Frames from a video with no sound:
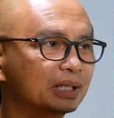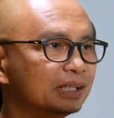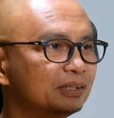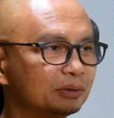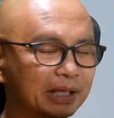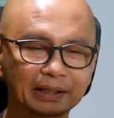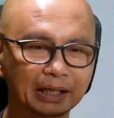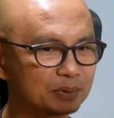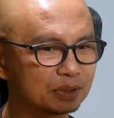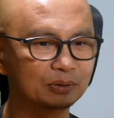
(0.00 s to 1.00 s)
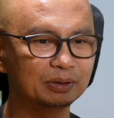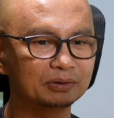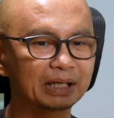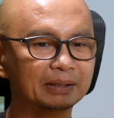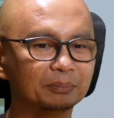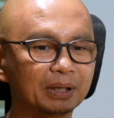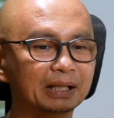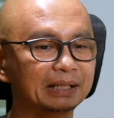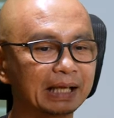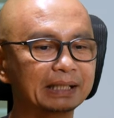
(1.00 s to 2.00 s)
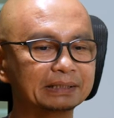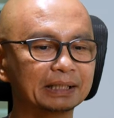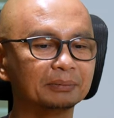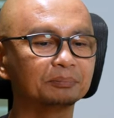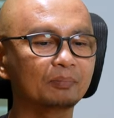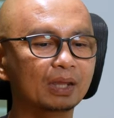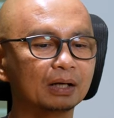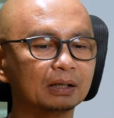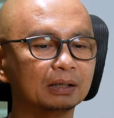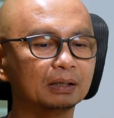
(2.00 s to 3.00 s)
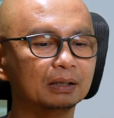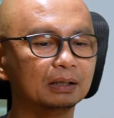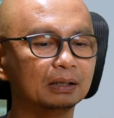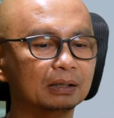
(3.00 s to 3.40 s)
nothing you're right absolutely right but that time uh,